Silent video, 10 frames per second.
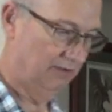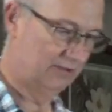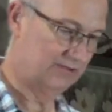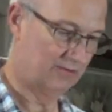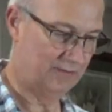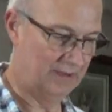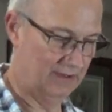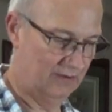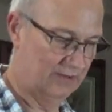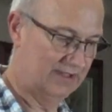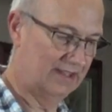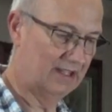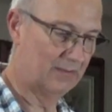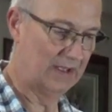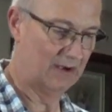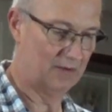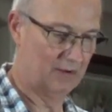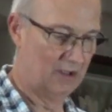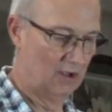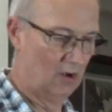always think
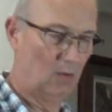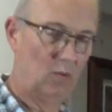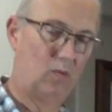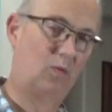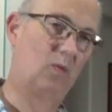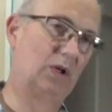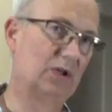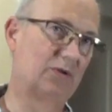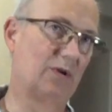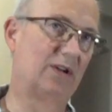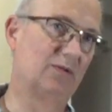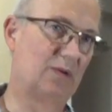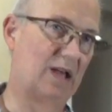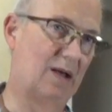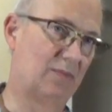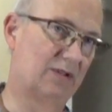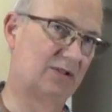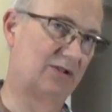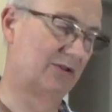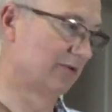about what you're trying to
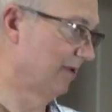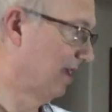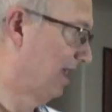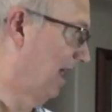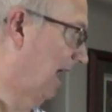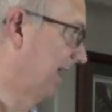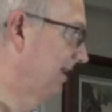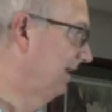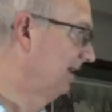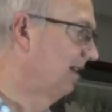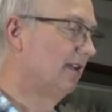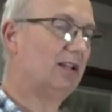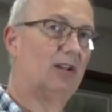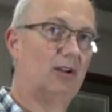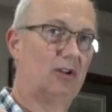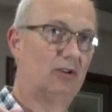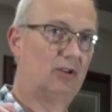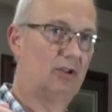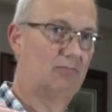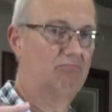accomplish. So I needed,
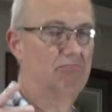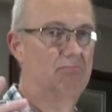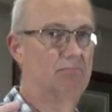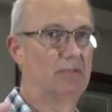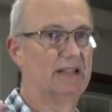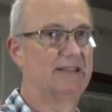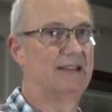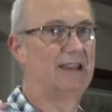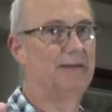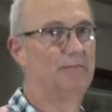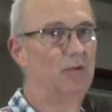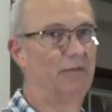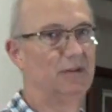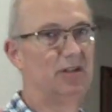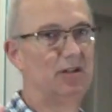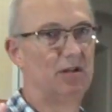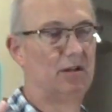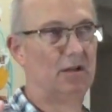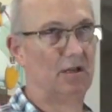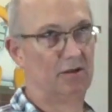let's say, roughly
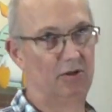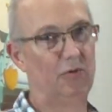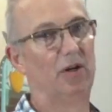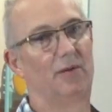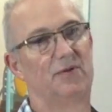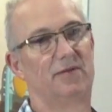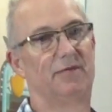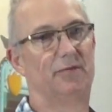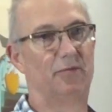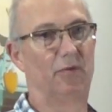2 cups of